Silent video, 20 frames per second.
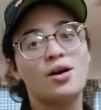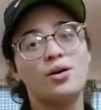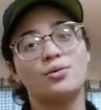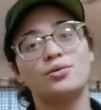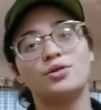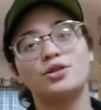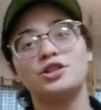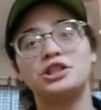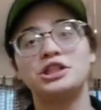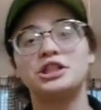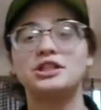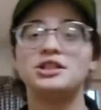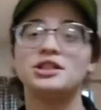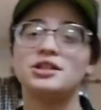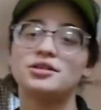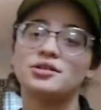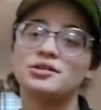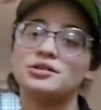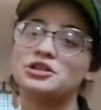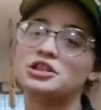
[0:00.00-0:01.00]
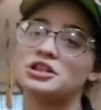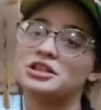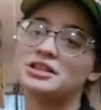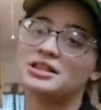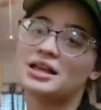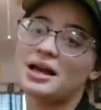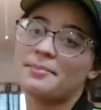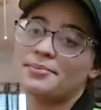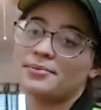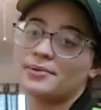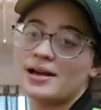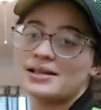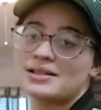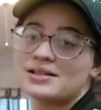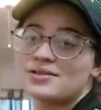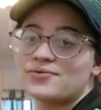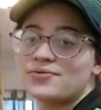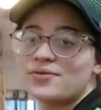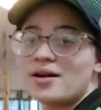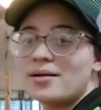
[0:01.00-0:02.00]
What does she do? She
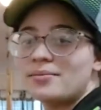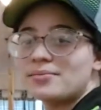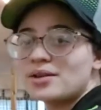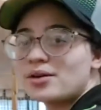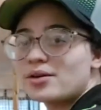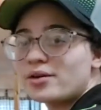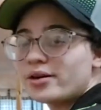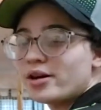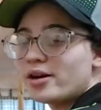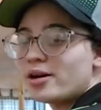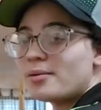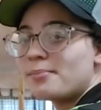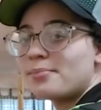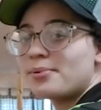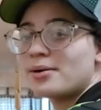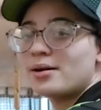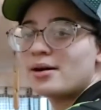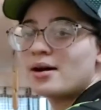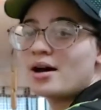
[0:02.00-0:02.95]
separates from the group.